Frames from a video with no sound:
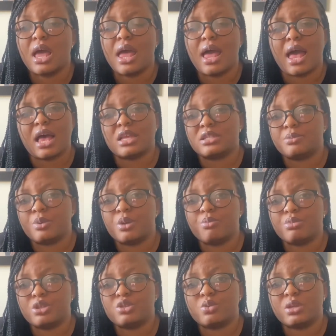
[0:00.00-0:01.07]
has been
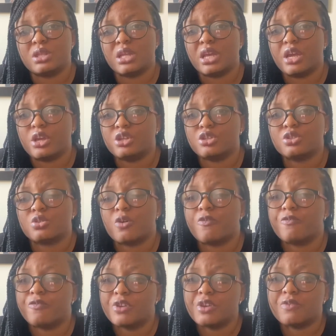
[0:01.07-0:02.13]
between the ages of
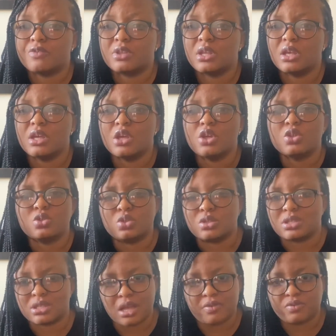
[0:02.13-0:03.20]
50 to
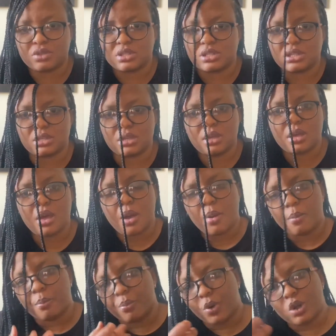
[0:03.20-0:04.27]
70.
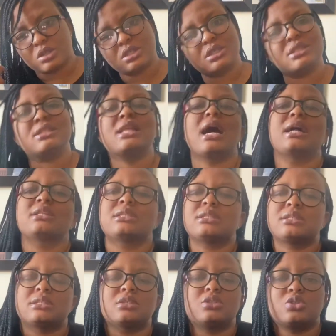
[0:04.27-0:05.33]
But that
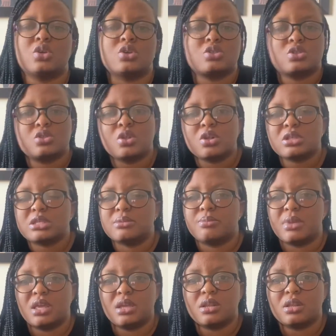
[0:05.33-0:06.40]
does not
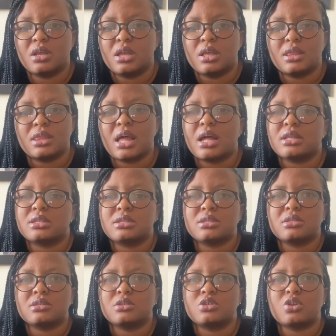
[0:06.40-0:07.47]
mean that
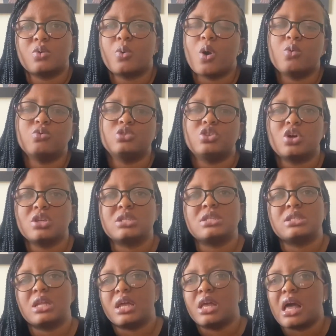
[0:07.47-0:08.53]
someone will just
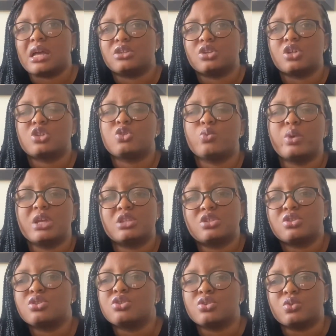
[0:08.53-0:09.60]
stay and just
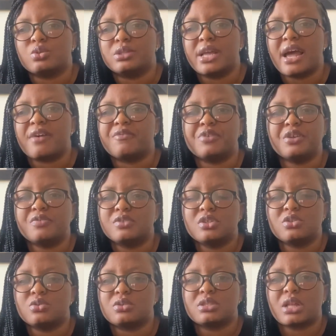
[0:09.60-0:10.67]
wait till they are 50
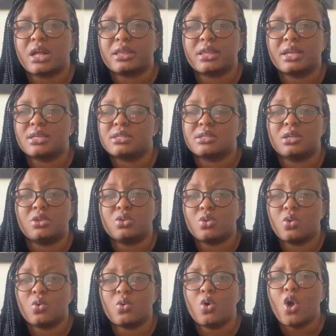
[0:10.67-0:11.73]
to start testing.
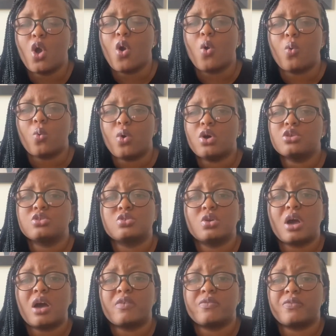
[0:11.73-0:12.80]
No. Once you
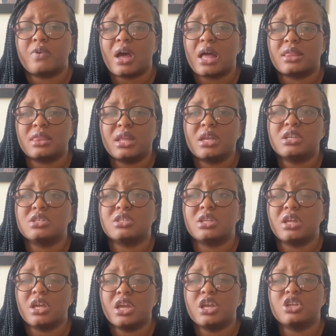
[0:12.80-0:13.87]
have attained
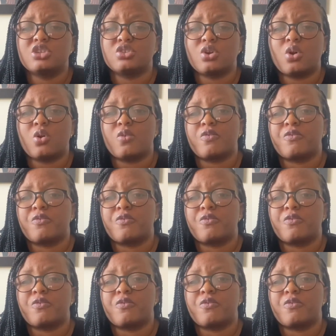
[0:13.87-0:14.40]
the age of